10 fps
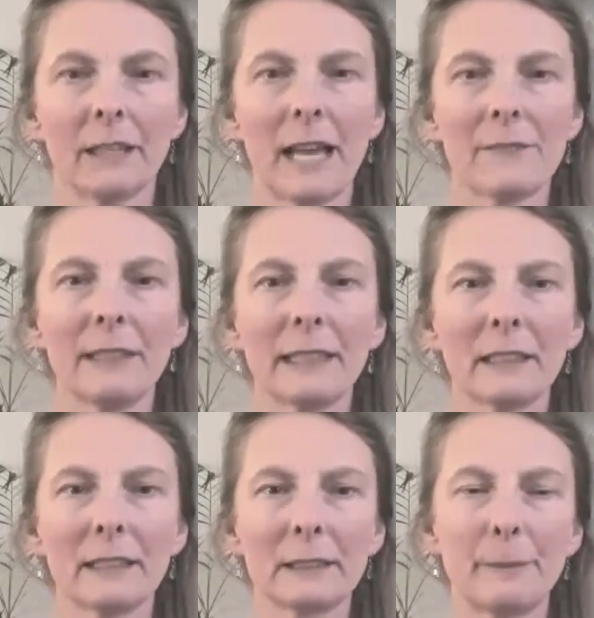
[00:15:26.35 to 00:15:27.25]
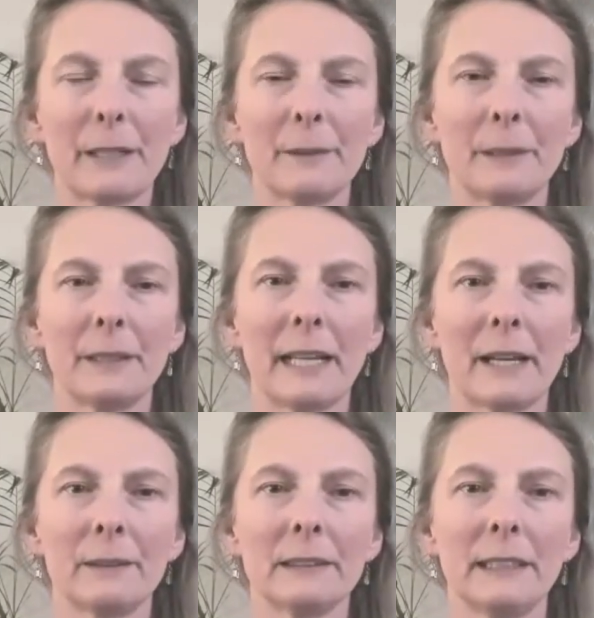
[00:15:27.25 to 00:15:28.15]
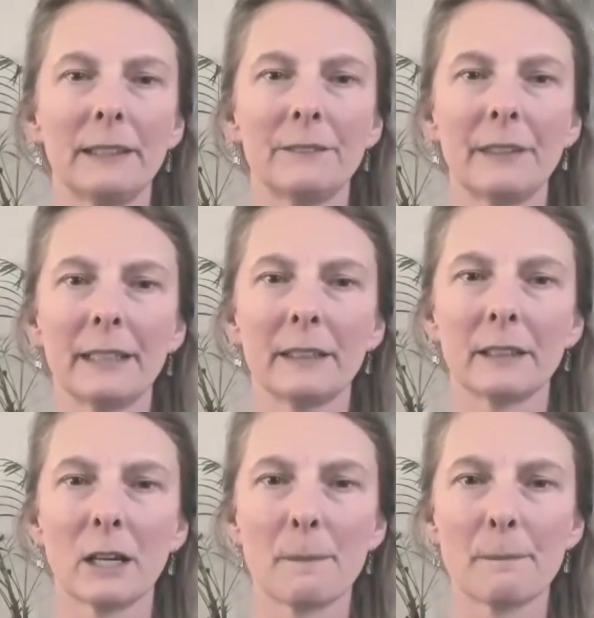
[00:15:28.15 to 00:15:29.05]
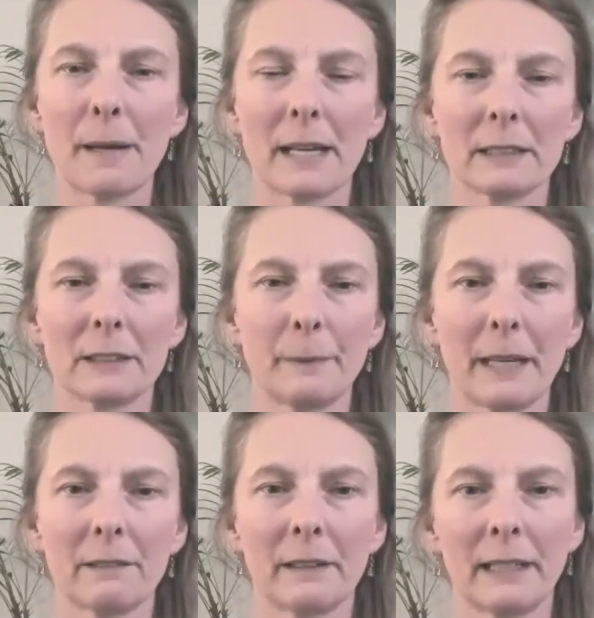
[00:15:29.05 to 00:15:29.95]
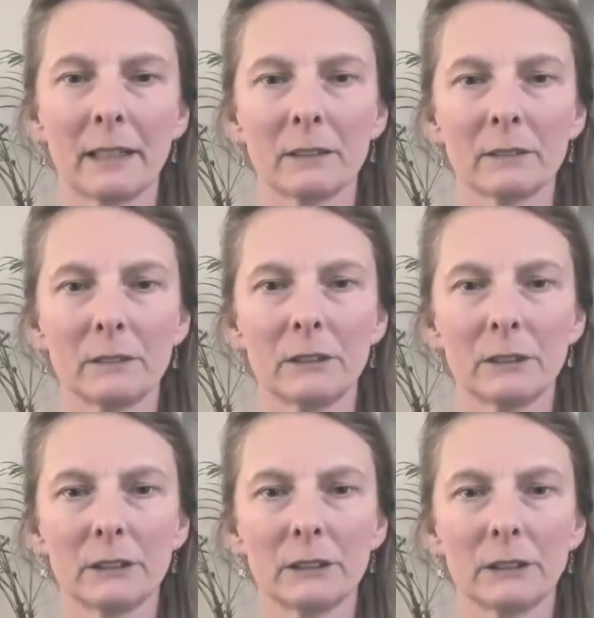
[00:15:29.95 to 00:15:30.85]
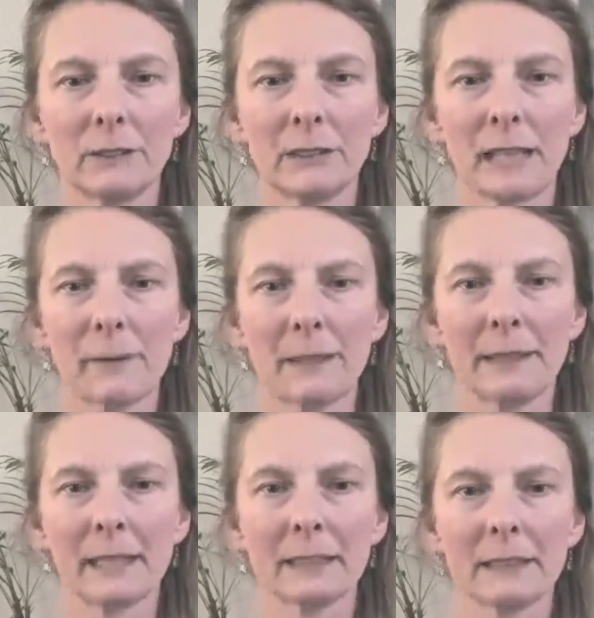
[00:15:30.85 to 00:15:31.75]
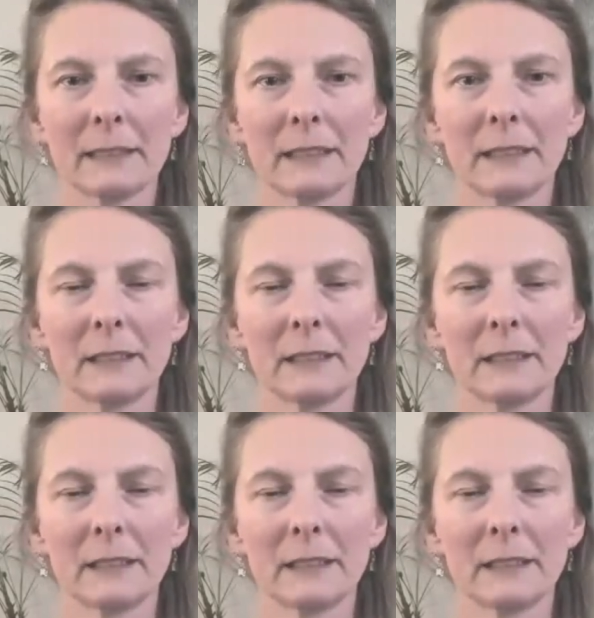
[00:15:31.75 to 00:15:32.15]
have a little experiment now and see if they can come back to parallel, just sort of allowing that